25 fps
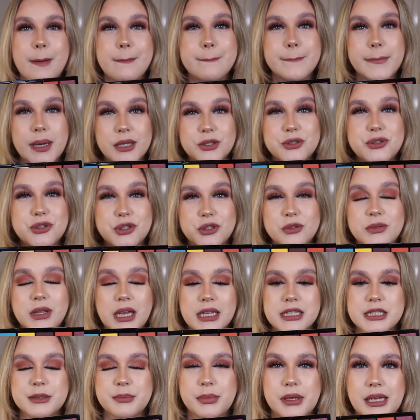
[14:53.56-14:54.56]
but but I do
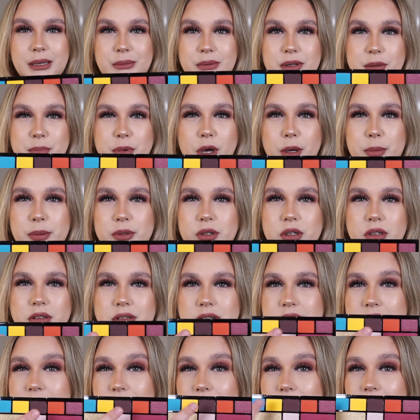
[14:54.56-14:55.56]
like to play with a pop of
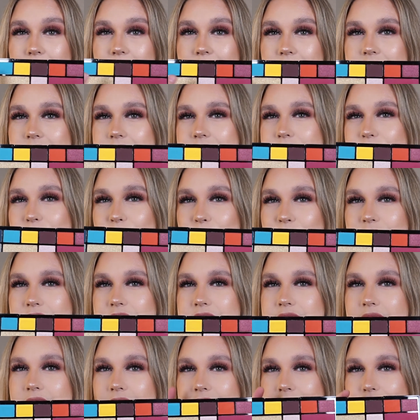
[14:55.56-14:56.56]
colour now and again, so I'm
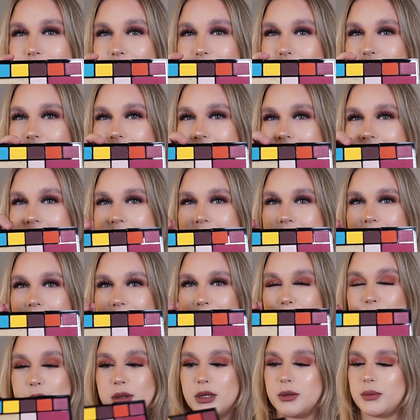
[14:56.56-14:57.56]
excited to use these, like
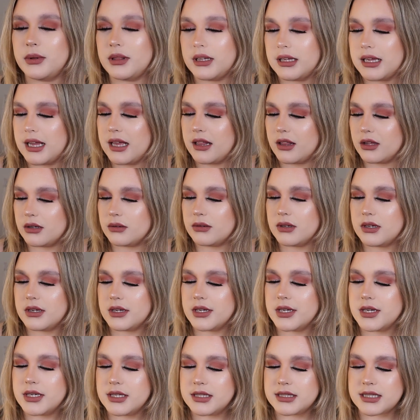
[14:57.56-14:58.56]
the blue and the yellow.
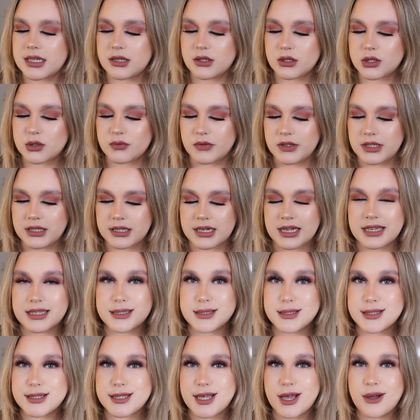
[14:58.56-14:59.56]
That looks really nice.
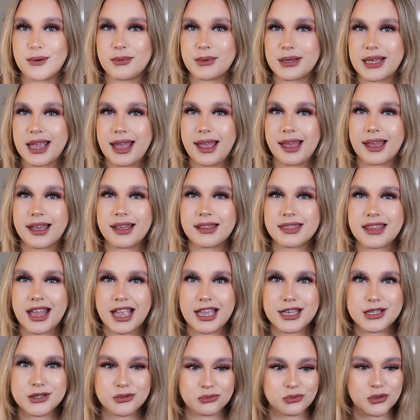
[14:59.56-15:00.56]
So yeah, that
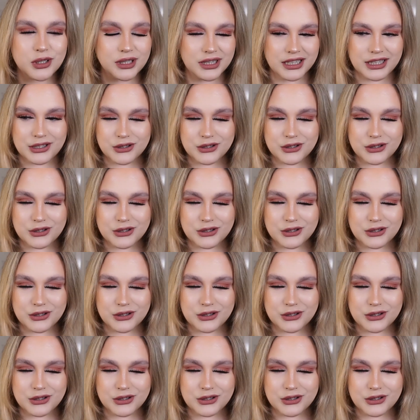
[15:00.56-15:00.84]
is really